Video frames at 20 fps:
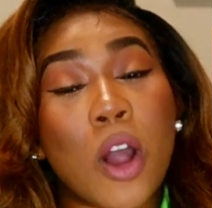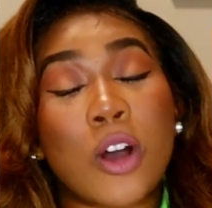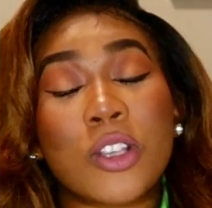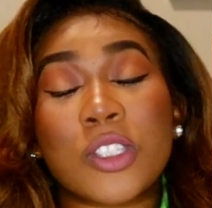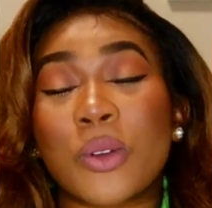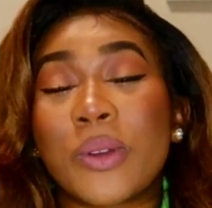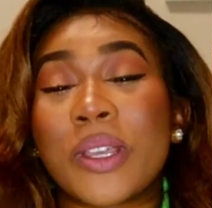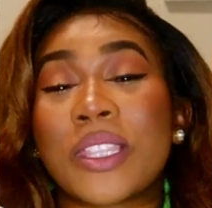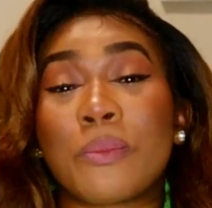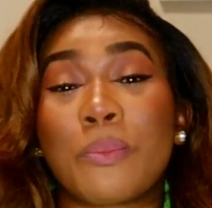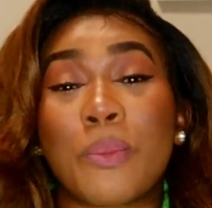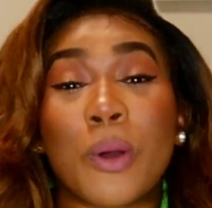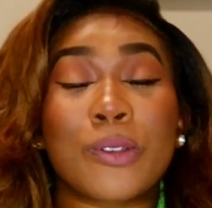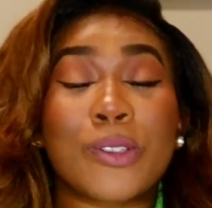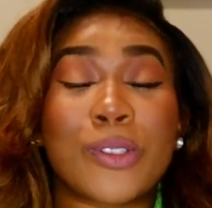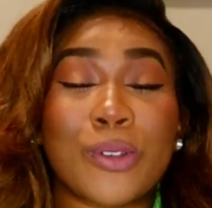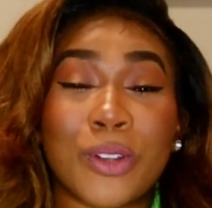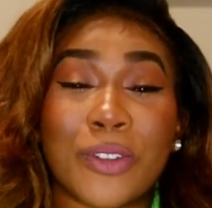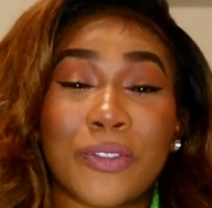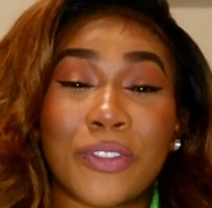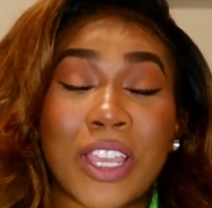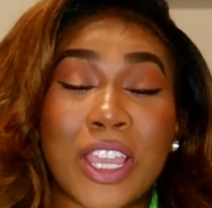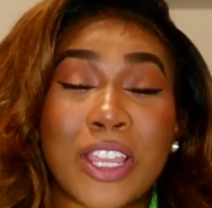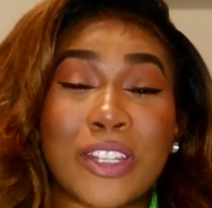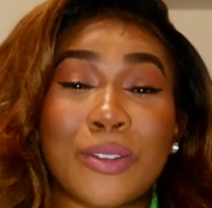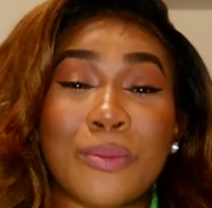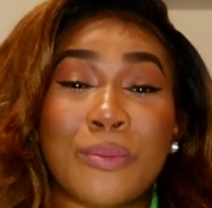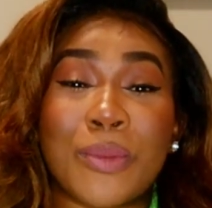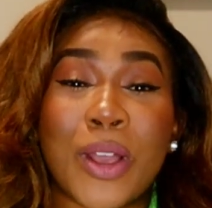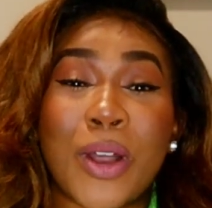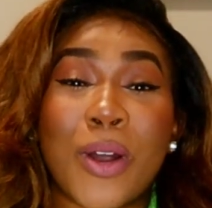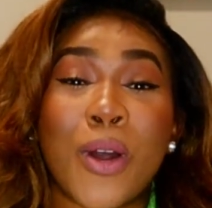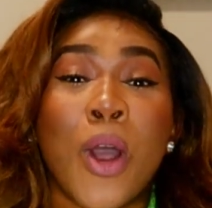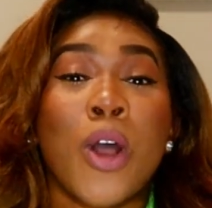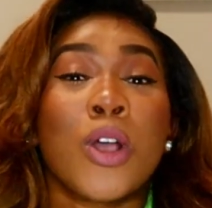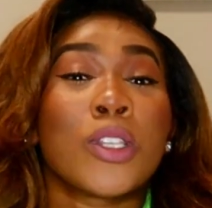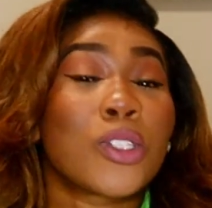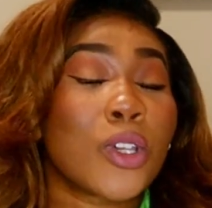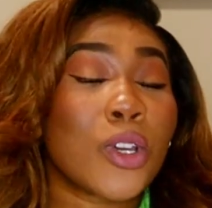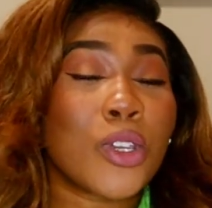Also hit the post notification bell
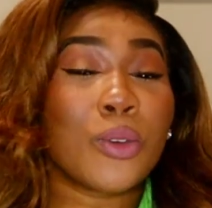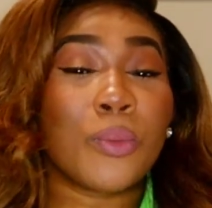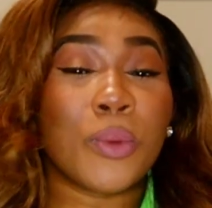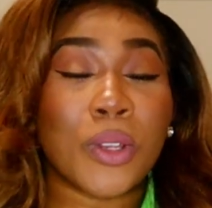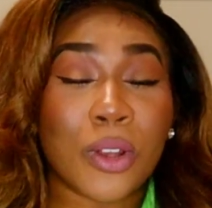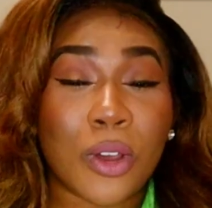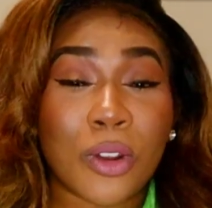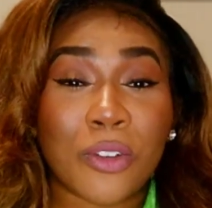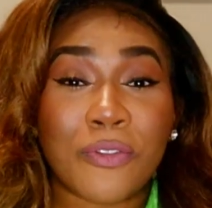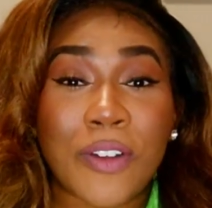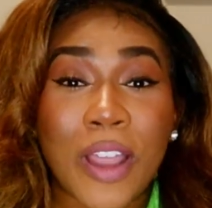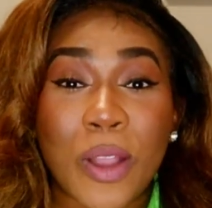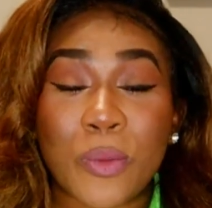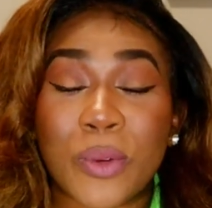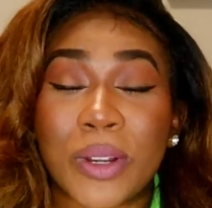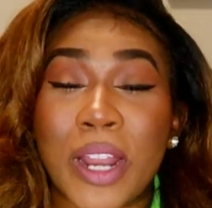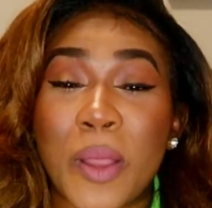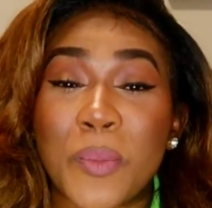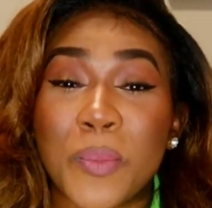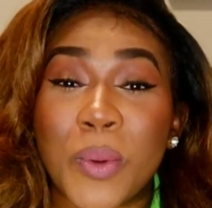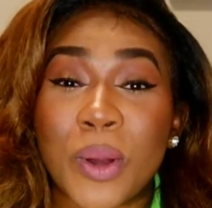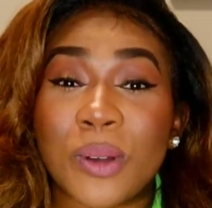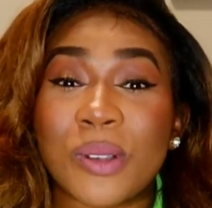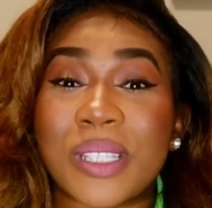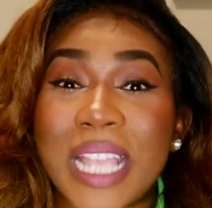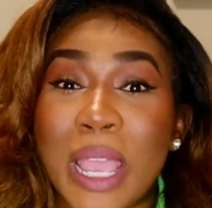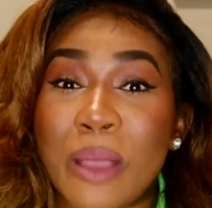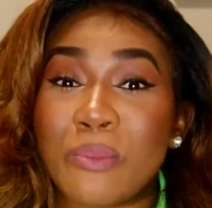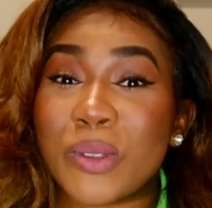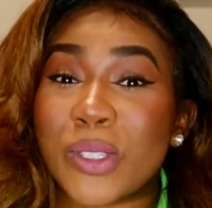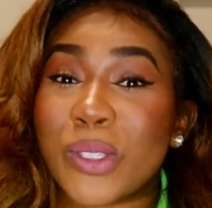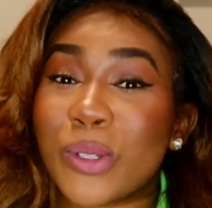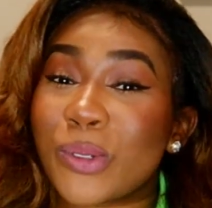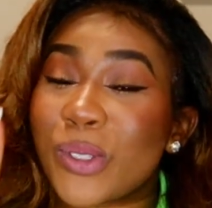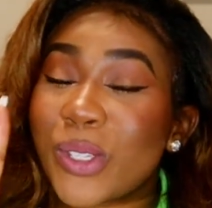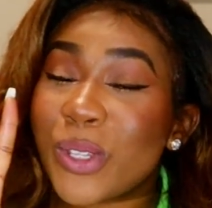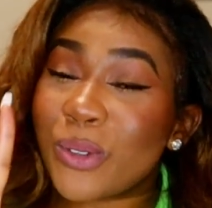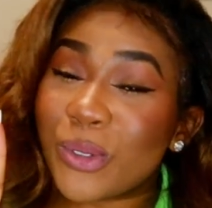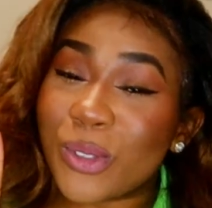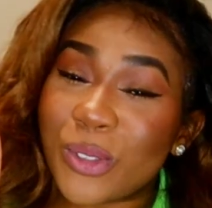so you'll be notified when I post episode
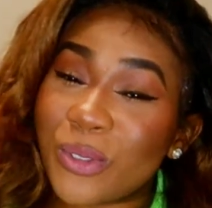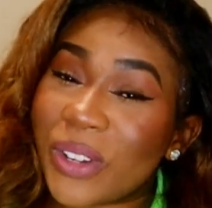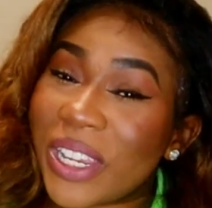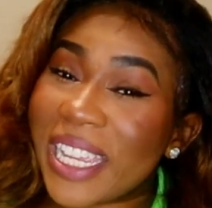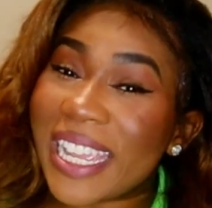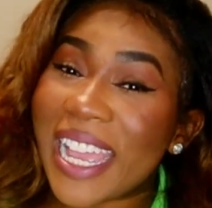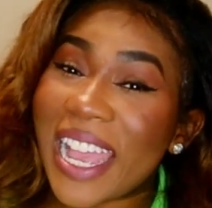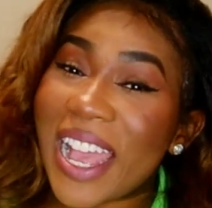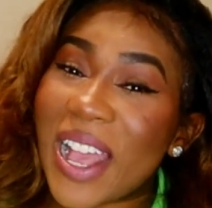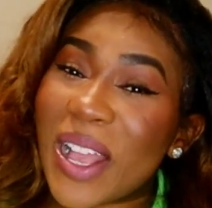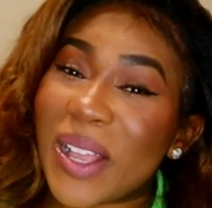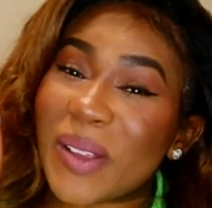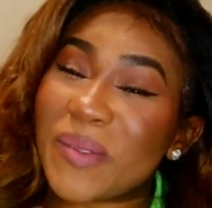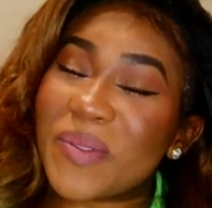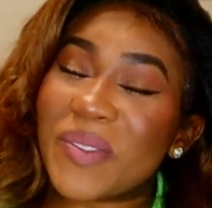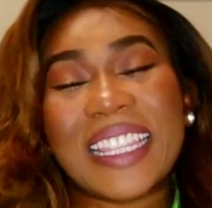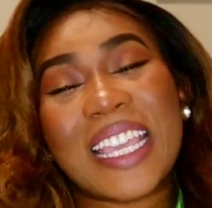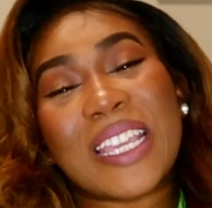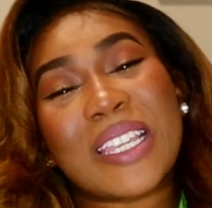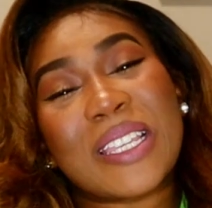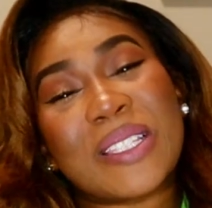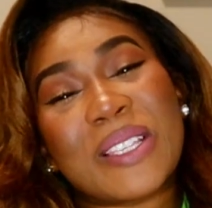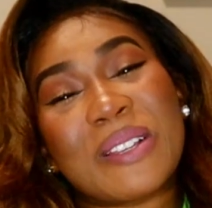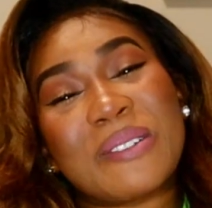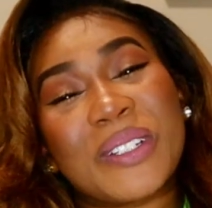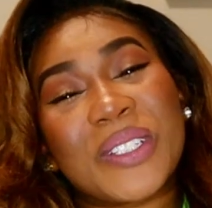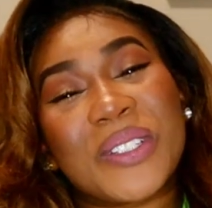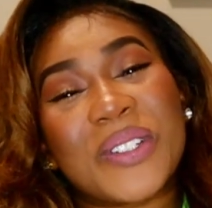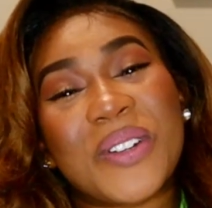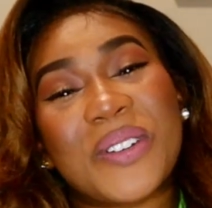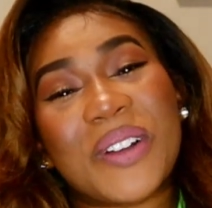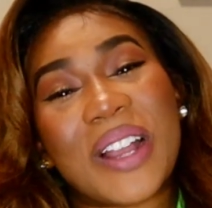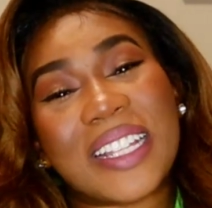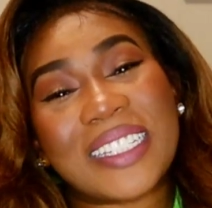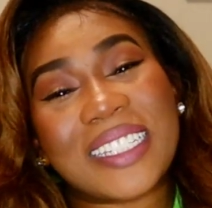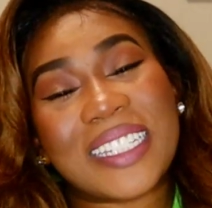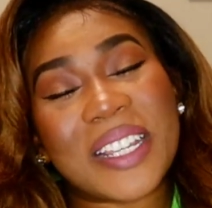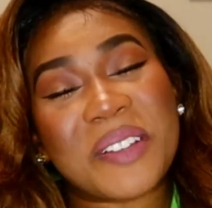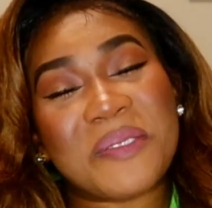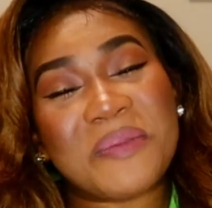2's recap. Thank you so much for
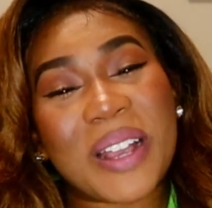watching.